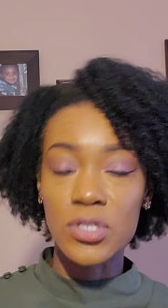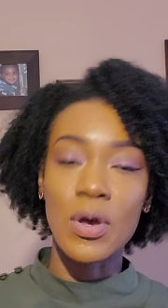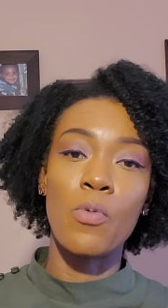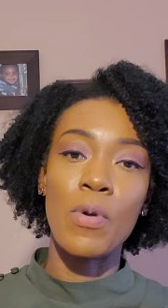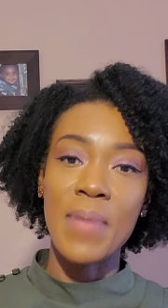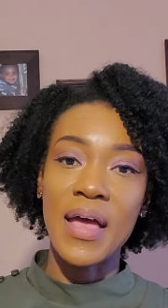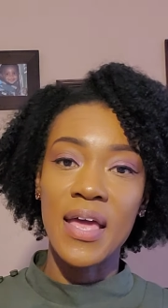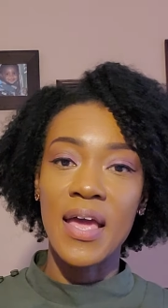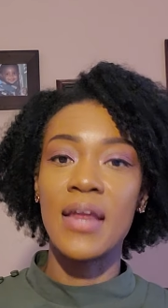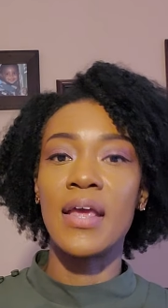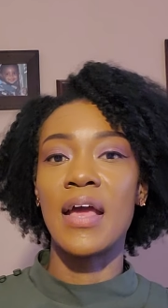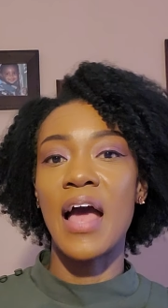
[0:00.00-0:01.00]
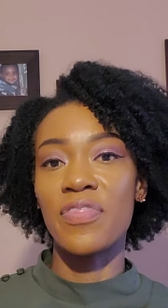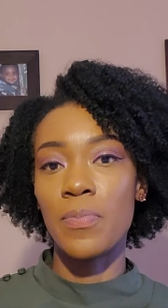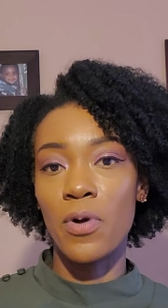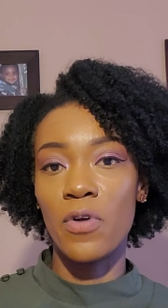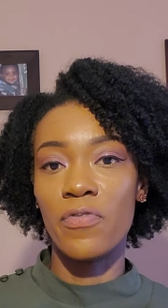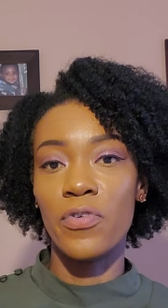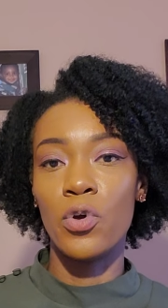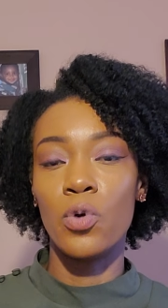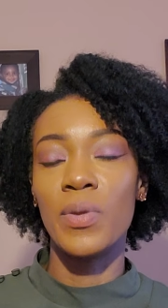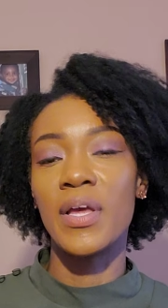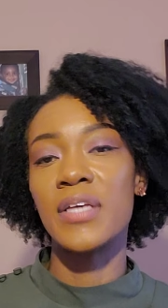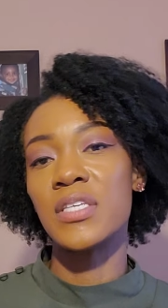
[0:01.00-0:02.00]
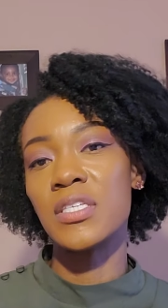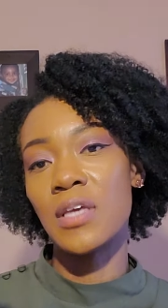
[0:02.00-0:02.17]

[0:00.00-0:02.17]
so I went back in and got the perfume because this